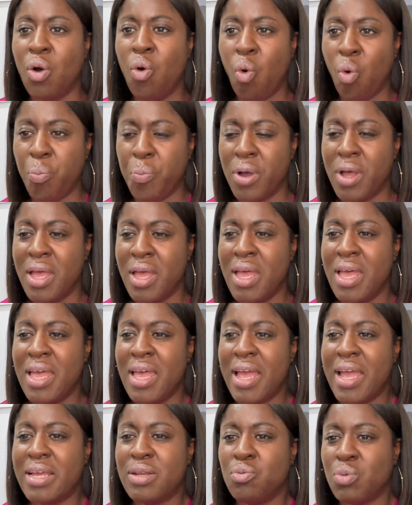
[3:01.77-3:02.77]
hope.
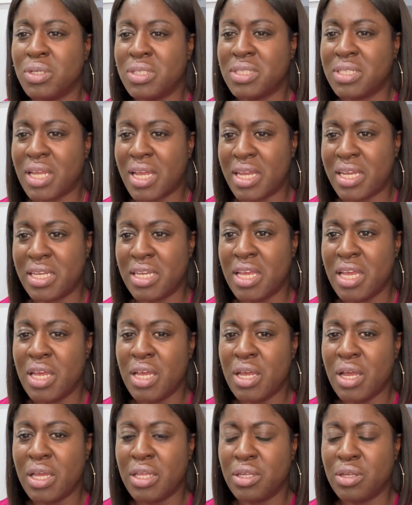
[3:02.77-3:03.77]
And once I,
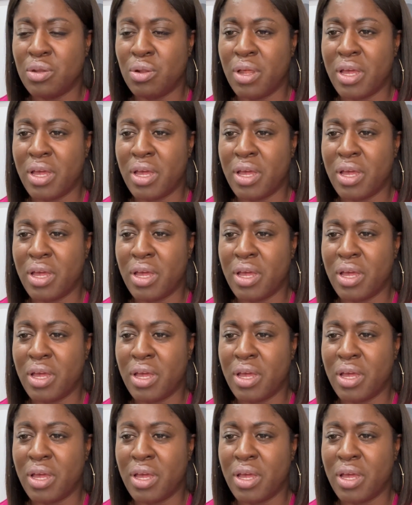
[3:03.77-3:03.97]
you know,